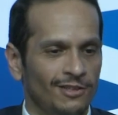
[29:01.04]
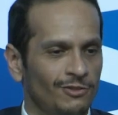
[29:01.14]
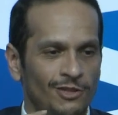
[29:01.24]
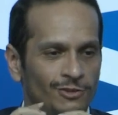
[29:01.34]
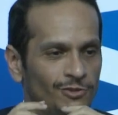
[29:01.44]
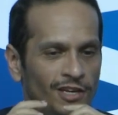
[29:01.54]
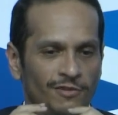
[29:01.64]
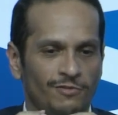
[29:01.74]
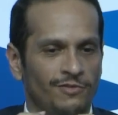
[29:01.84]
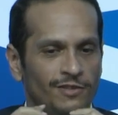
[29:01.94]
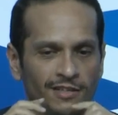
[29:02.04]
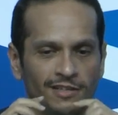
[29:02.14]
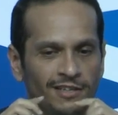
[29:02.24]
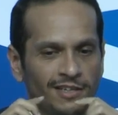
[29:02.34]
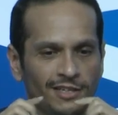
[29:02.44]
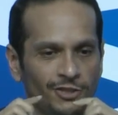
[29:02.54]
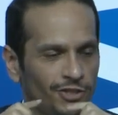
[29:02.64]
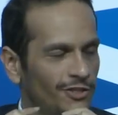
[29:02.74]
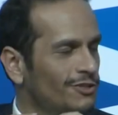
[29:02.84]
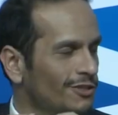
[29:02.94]
you need to have the
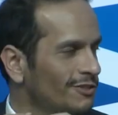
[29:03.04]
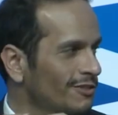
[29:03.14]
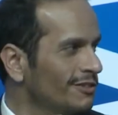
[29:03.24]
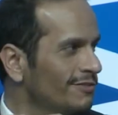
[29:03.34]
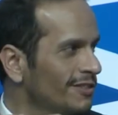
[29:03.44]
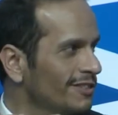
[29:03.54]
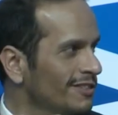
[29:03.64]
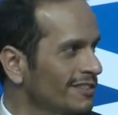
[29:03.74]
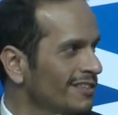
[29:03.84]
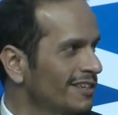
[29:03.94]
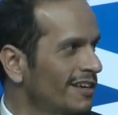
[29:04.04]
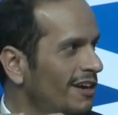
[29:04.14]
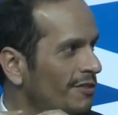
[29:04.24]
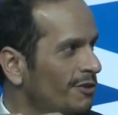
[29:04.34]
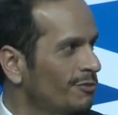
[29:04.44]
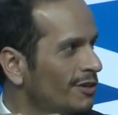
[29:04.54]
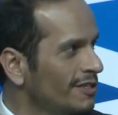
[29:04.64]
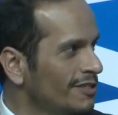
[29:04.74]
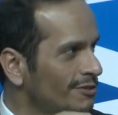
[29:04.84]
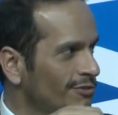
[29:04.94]
shared security first.
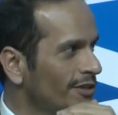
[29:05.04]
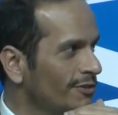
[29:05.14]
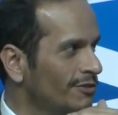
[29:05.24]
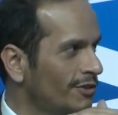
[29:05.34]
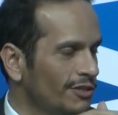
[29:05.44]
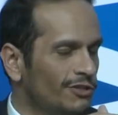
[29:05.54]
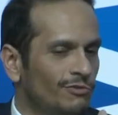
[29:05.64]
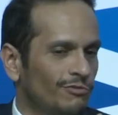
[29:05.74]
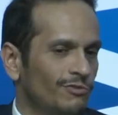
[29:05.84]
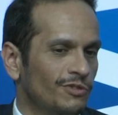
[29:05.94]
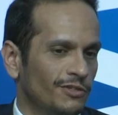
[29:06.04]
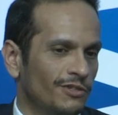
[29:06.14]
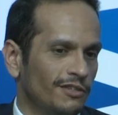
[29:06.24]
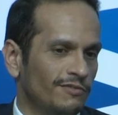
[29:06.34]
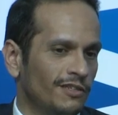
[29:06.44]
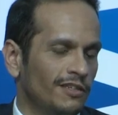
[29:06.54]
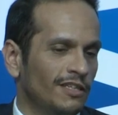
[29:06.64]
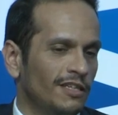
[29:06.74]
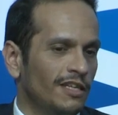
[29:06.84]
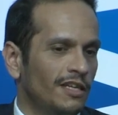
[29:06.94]
Otherwise, you cannot reach to such a level.
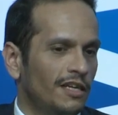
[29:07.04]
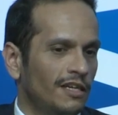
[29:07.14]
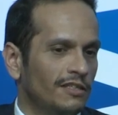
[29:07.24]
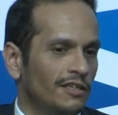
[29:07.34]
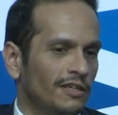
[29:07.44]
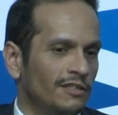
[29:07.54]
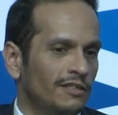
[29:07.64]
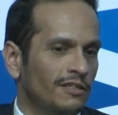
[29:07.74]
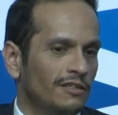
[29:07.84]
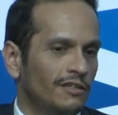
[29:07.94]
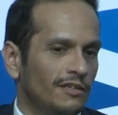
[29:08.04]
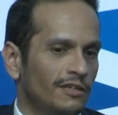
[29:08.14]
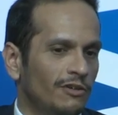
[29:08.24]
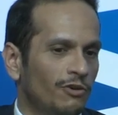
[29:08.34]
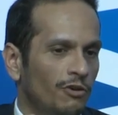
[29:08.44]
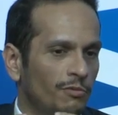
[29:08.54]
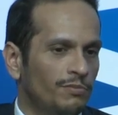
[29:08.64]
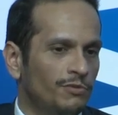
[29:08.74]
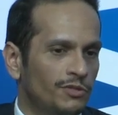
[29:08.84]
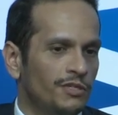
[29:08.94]
And Qatar uh, hope
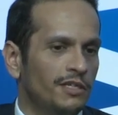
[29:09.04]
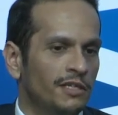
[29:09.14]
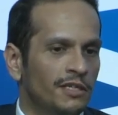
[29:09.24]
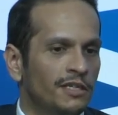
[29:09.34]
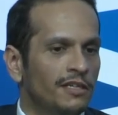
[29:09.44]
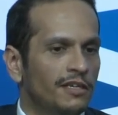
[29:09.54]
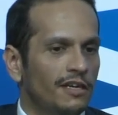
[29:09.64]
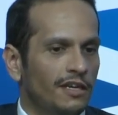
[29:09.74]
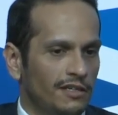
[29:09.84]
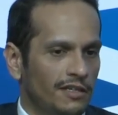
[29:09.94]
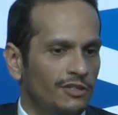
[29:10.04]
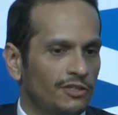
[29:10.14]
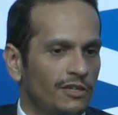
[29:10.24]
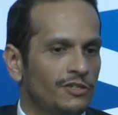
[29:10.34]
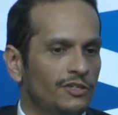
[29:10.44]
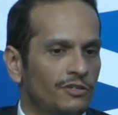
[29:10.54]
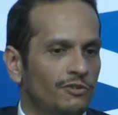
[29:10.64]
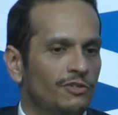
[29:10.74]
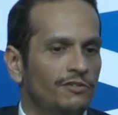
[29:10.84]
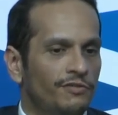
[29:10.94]
to see a regional
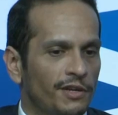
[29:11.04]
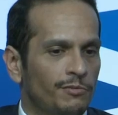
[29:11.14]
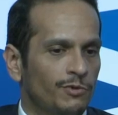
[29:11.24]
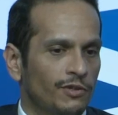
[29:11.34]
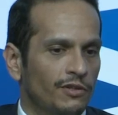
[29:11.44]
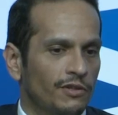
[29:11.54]
security framework